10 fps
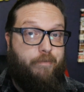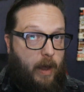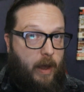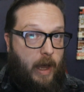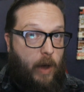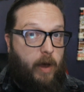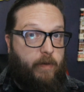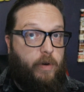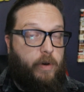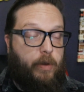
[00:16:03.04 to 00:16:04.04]

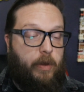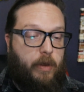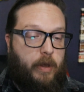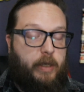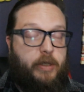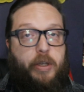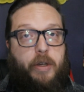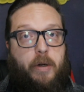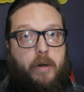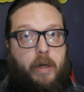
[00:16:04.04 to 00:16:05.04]
However, this
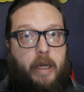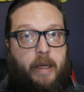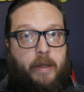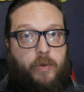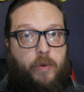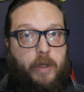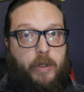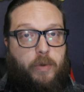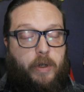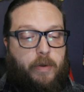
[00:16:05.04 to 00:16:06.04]
year in
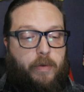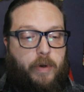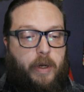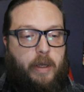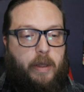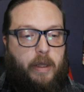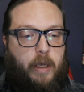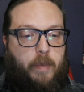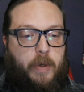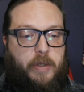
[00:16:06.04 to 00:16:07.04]
2023,
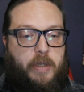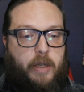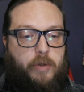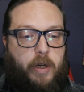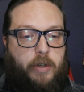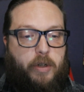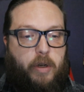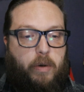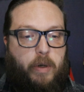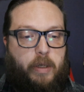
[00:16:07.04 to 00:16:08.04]
the PCA trade
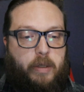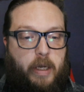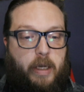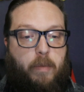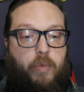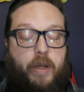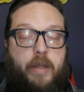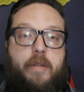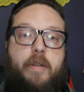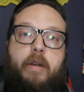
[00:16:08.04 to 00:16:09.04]
show is taking
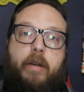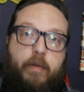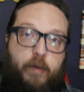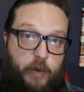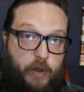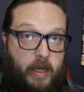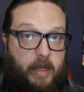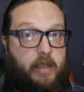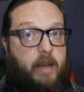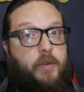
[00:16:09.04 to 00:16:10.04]
place from
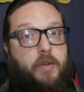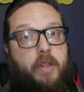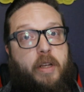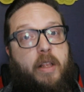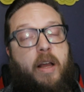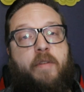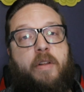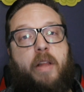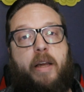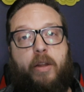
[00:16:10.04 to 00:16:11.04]
July 7th to the
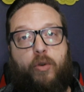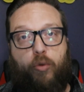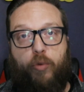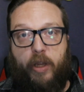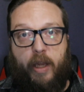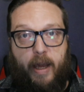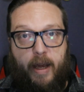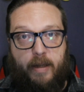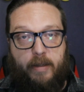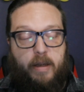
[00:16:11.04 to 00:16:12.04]
11th like it normally
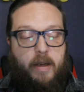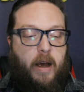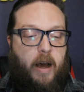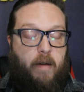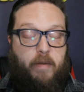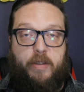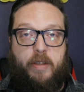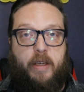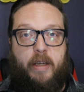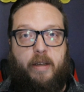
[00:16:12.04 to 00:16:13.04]
has.
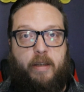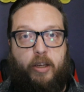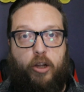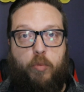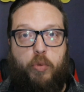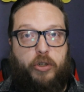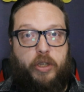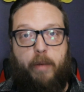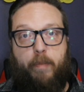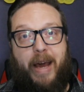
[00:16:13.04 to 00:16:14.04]
Obviously,
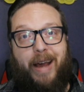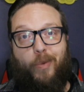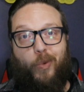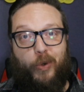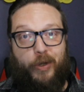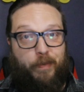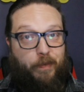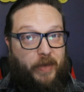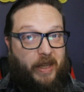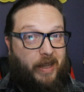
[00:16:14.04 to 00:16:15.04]
pushing it back
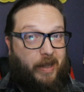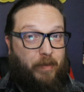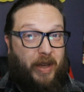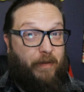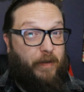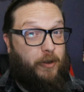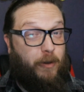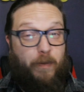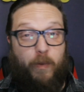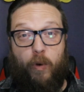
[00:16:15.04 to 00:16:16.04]
wouldn't be
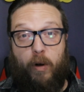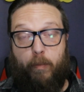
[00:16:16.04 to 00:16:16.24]
beneficial for